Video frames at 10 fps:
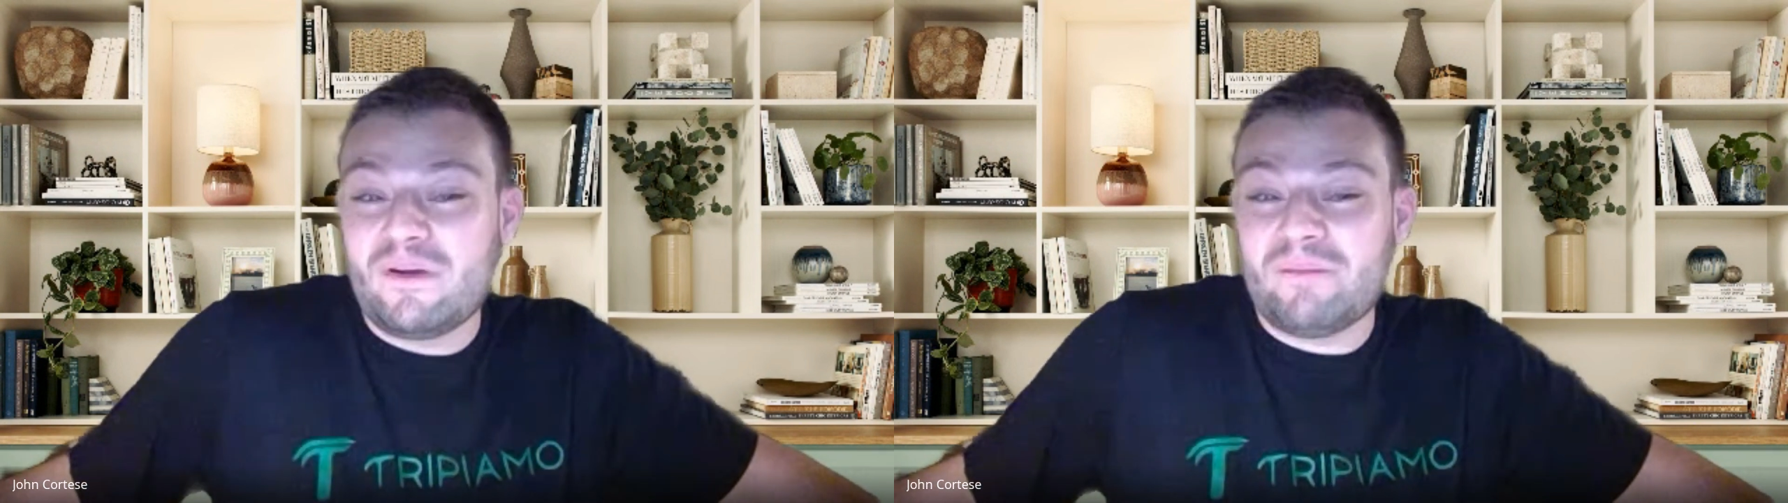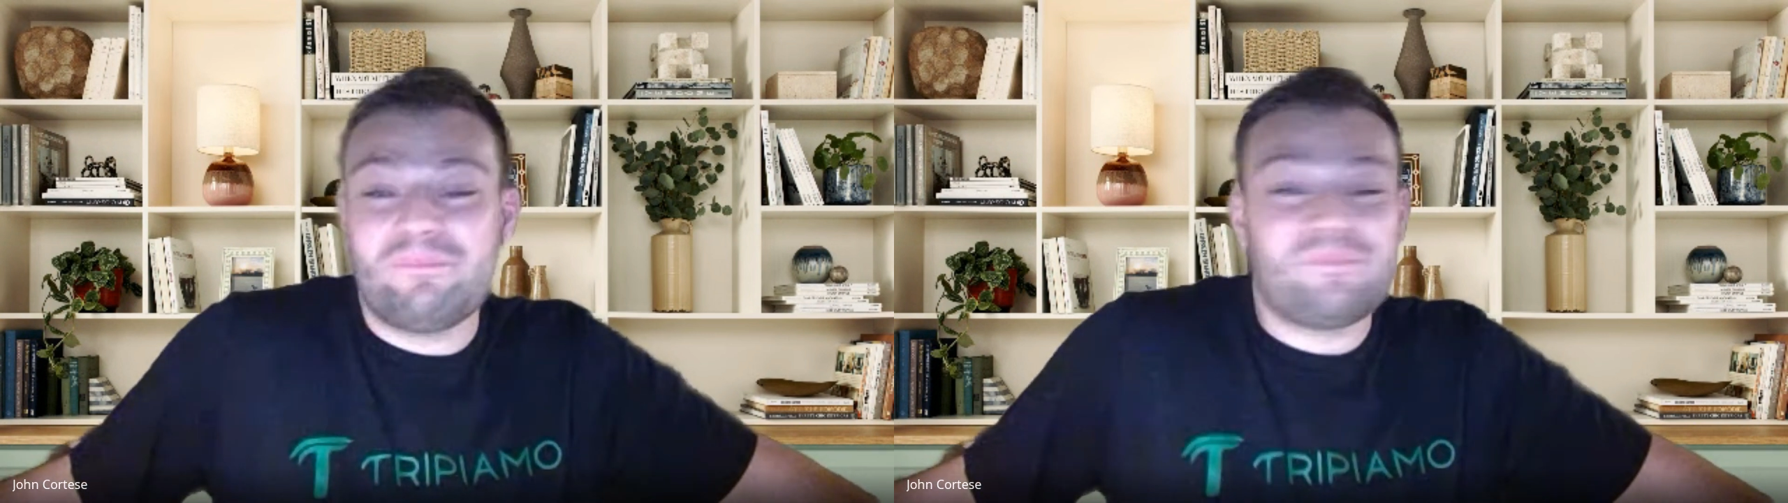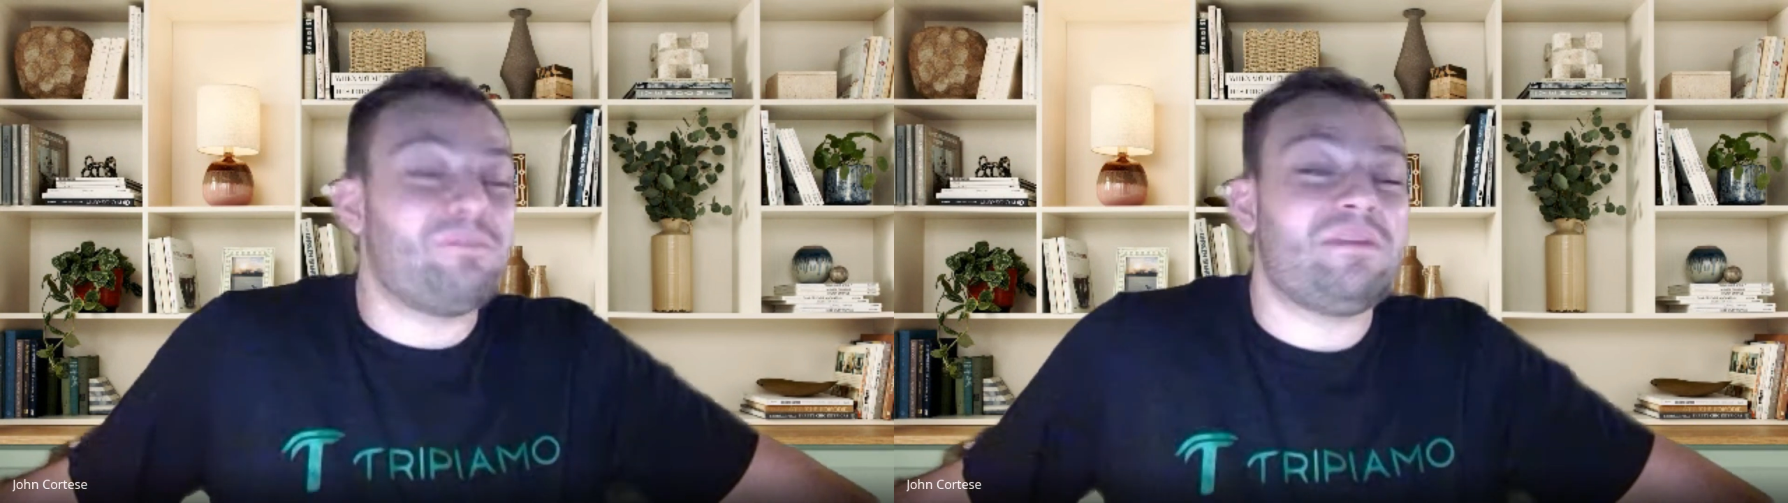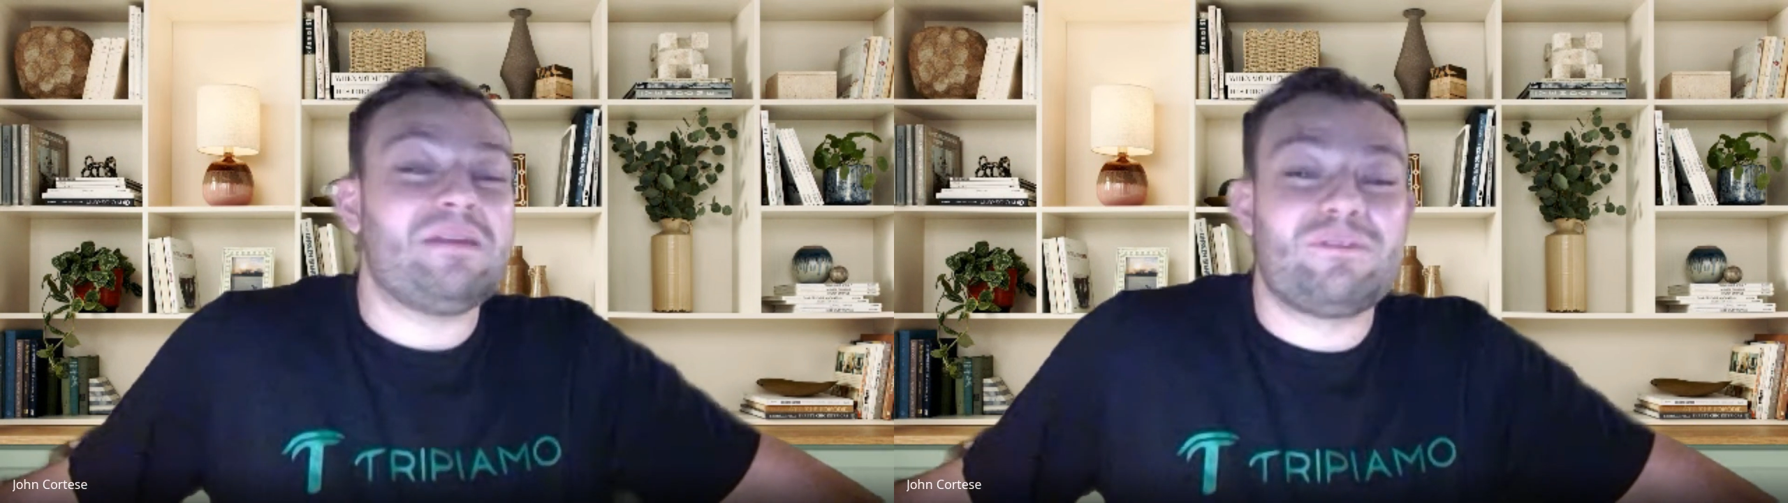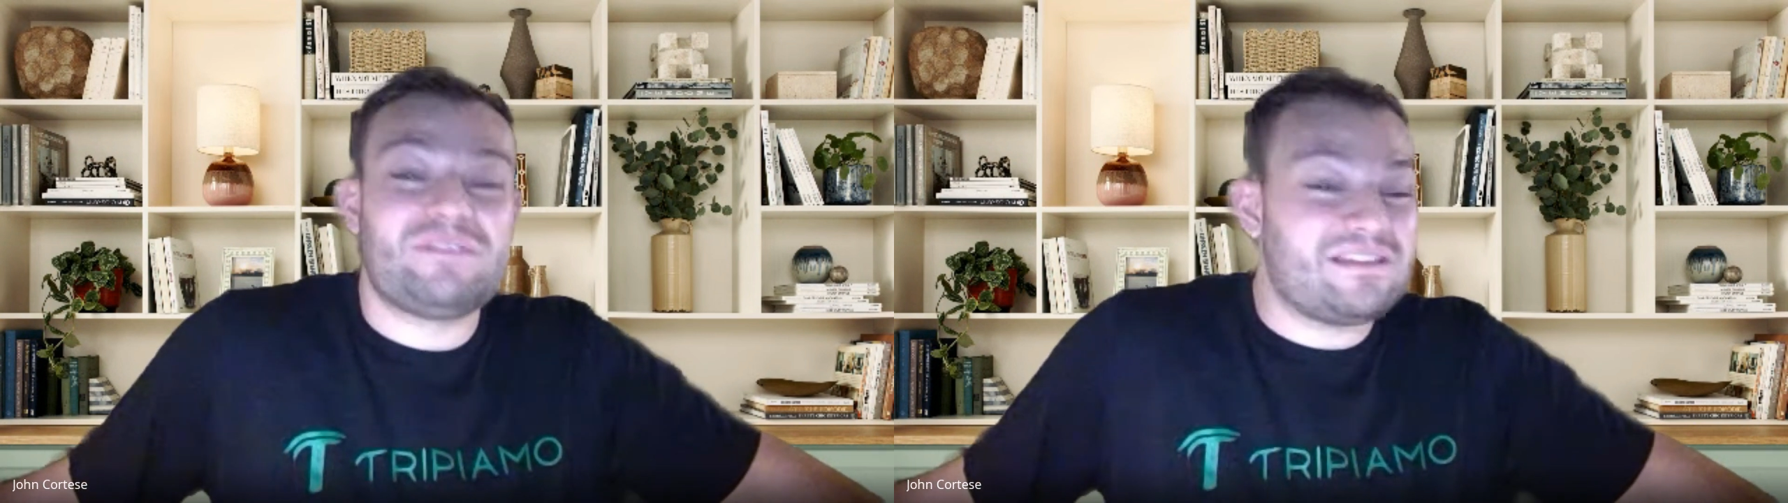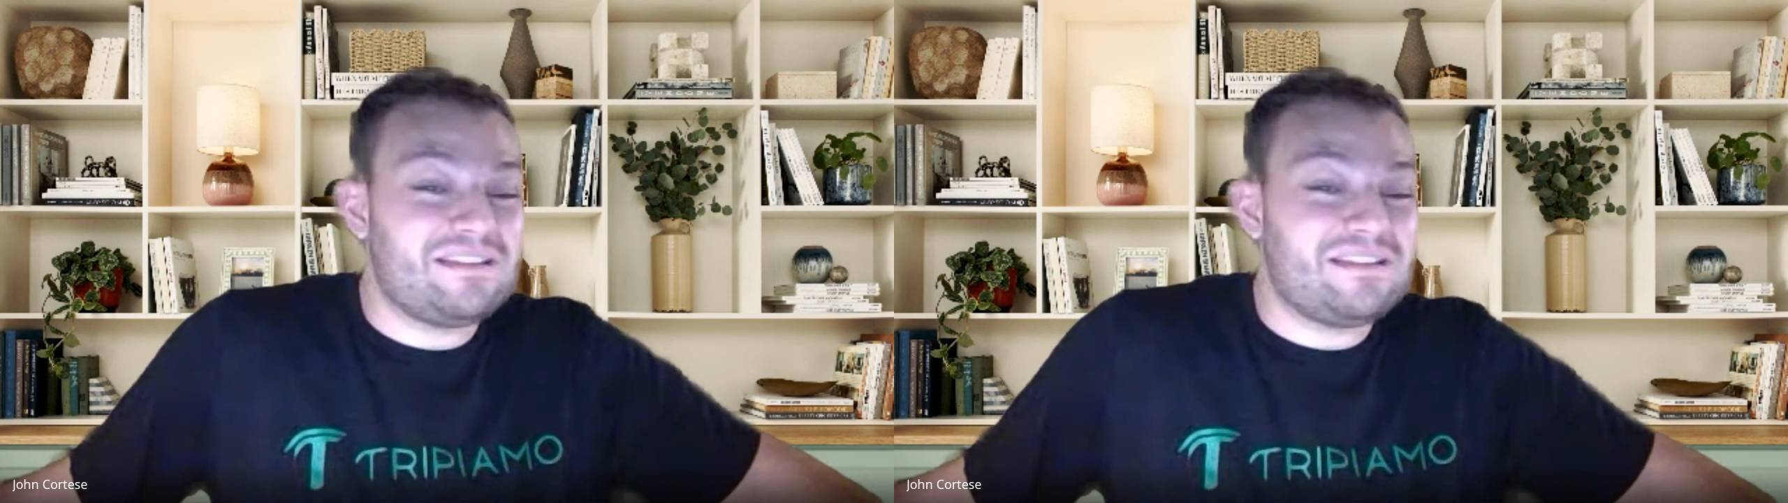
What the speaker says: I'm going to be able to see